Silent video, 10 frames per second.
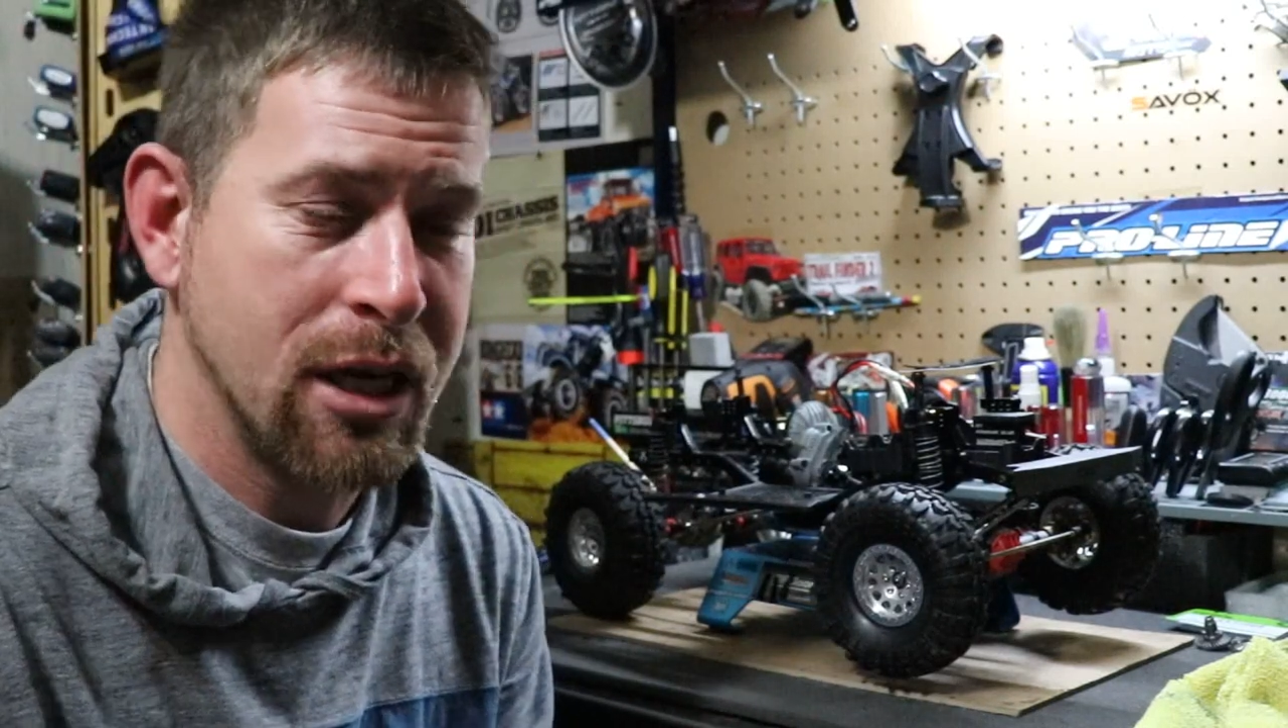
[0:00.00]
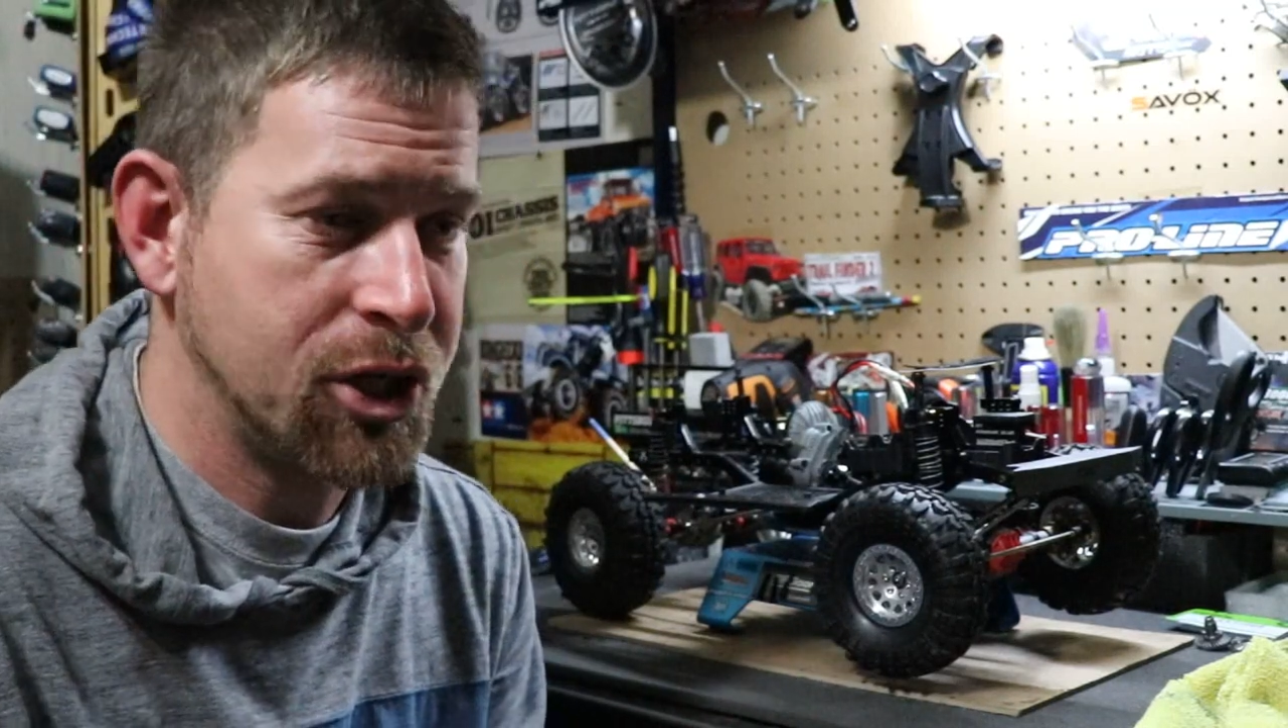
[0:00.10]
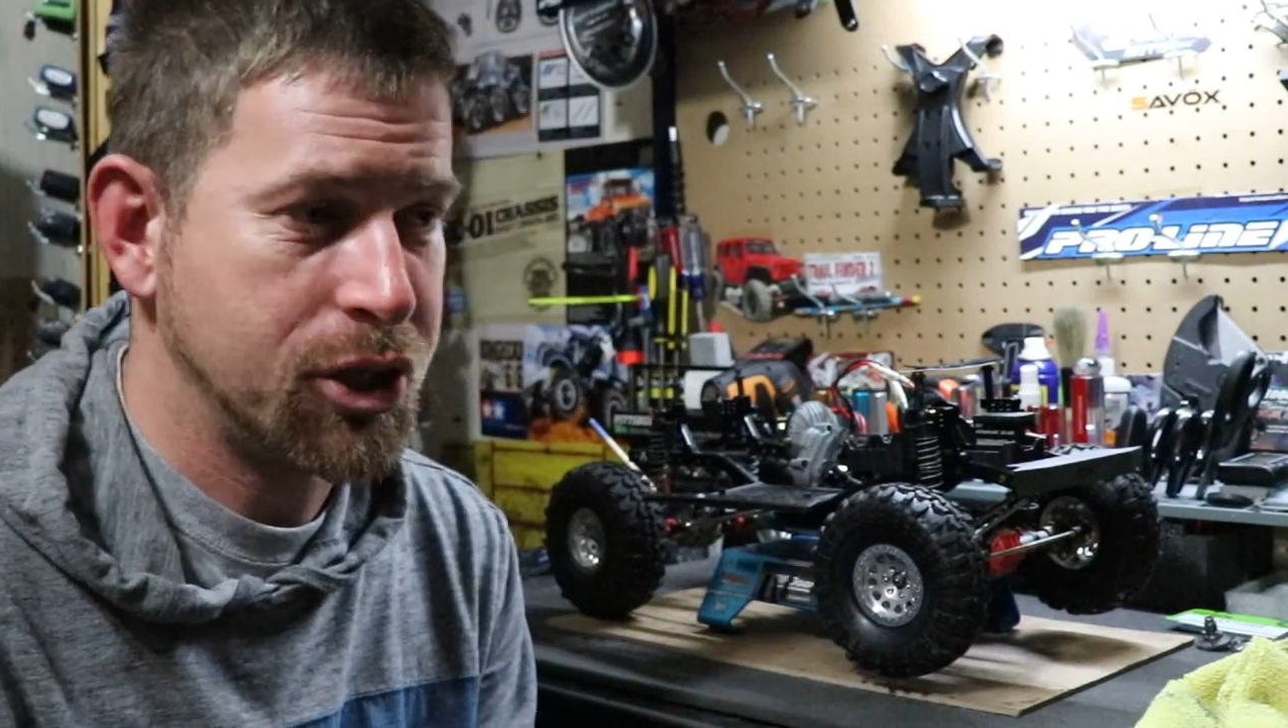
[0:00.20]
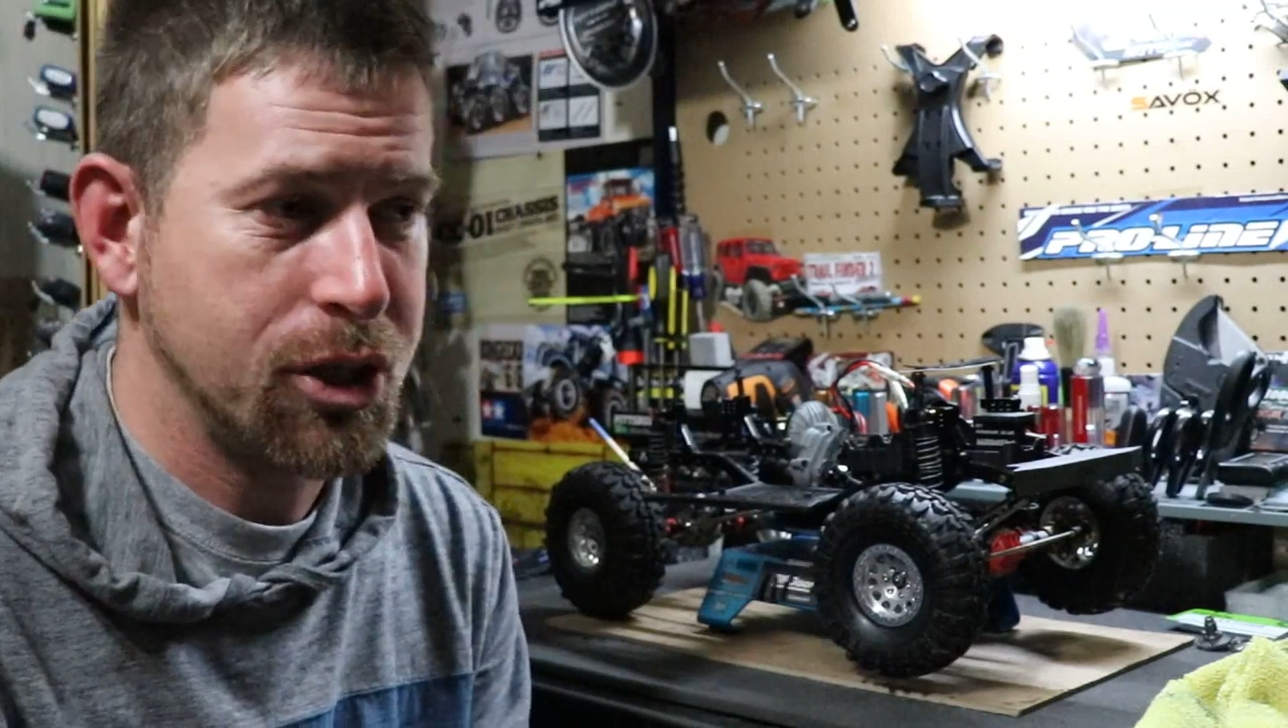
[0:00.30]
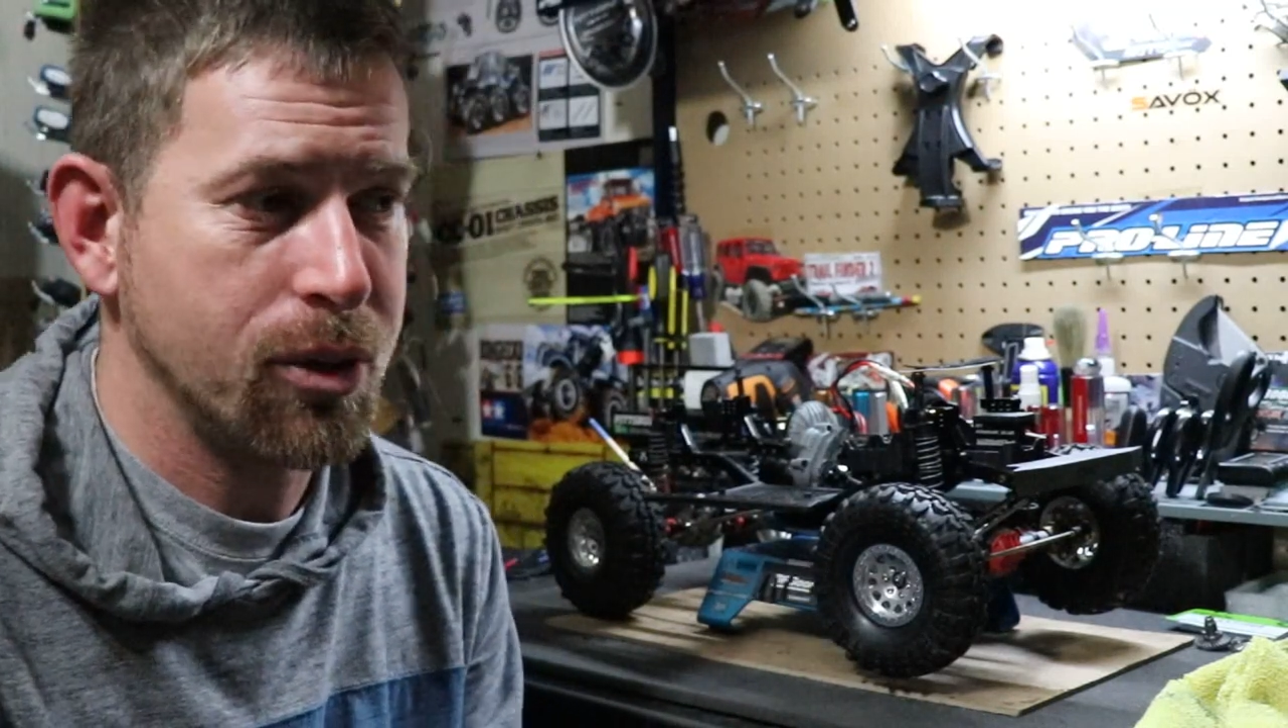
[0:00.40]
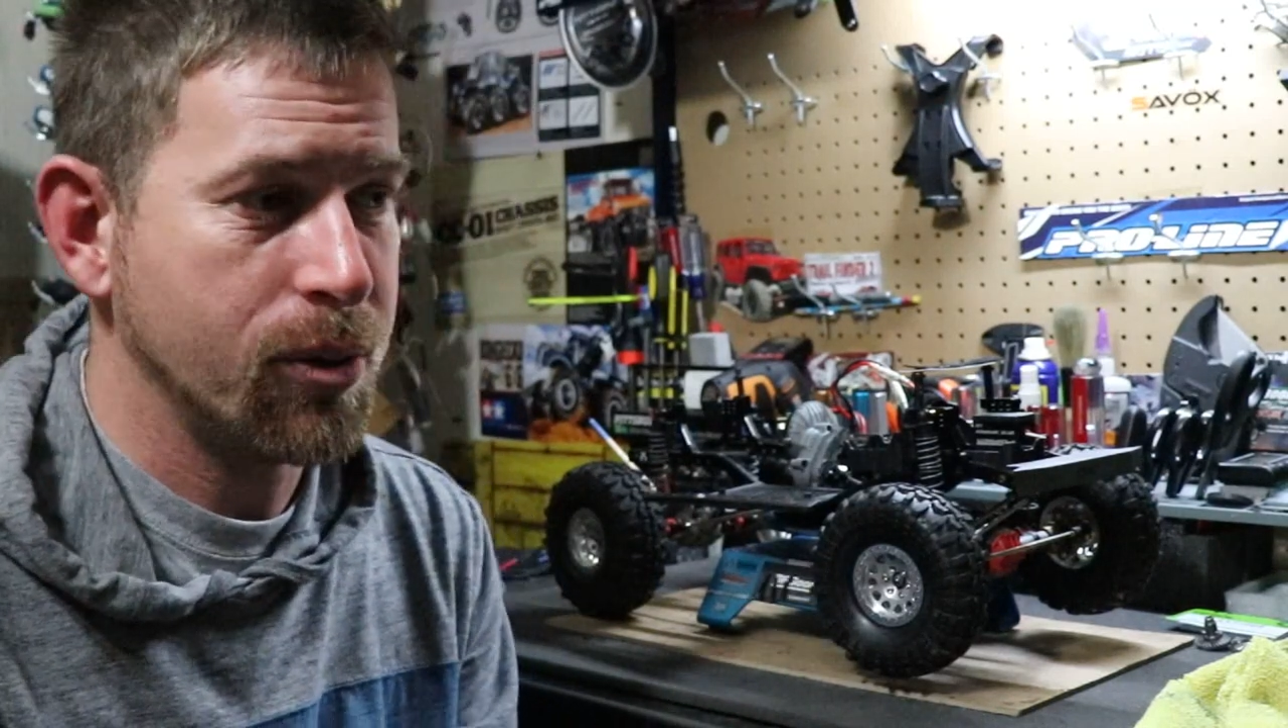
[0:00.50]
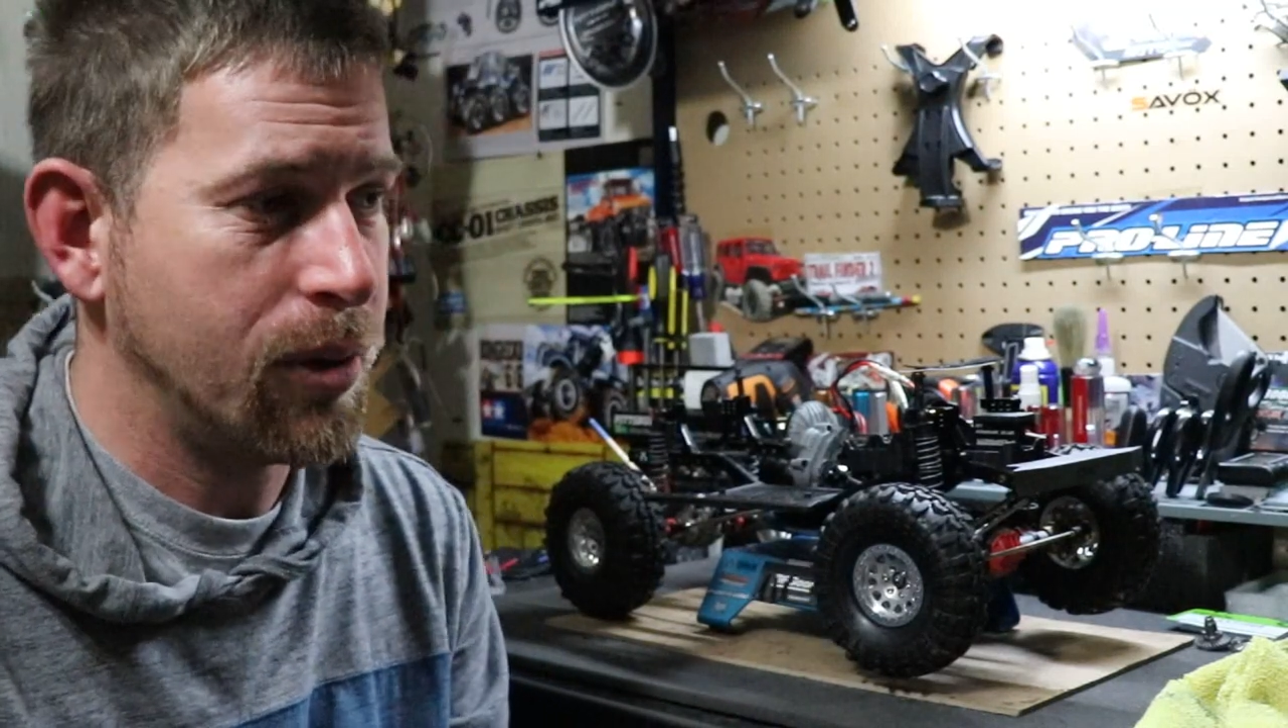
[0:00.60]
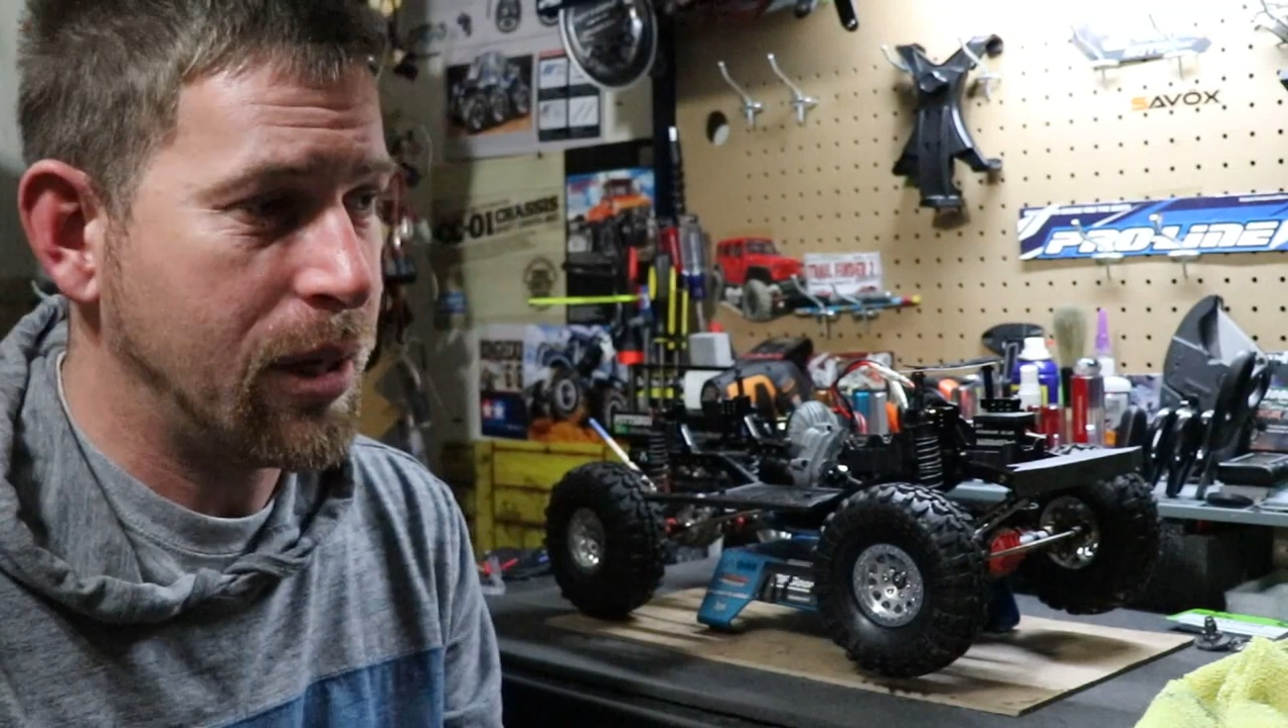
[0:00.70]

issue